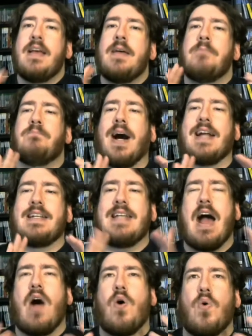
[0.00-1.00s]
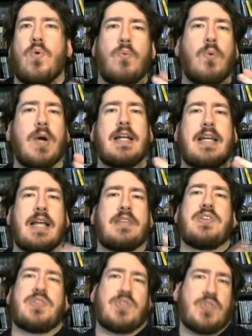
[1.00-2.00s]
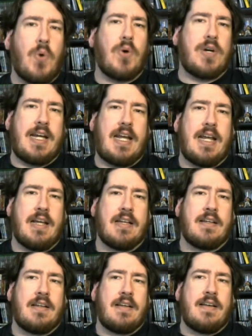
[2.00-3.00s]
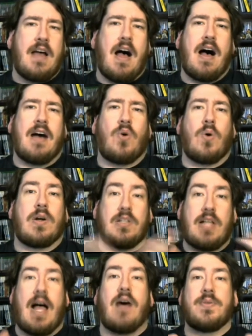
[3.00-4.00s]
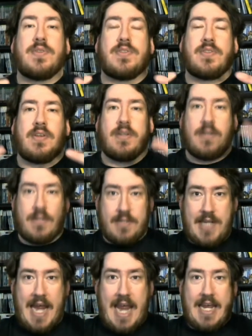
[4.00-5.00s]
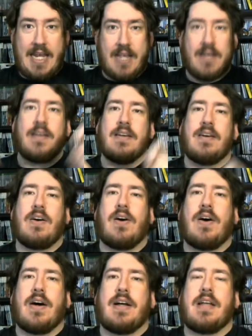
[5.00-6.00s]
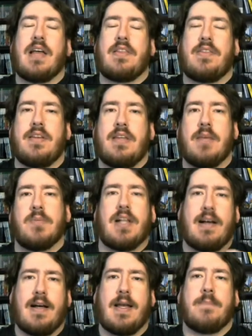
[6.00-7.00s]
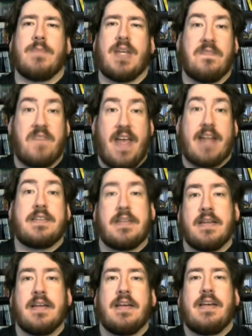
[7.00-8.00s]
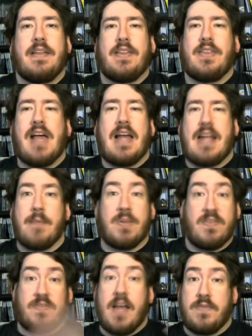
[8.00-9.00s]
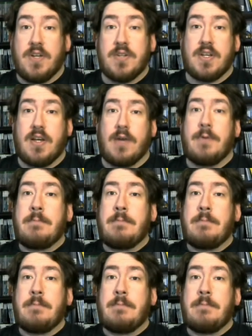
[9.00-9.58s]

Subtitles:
But now we're going to get the story, or Cloud's take on the Nibelheim event that happened 5 years ago.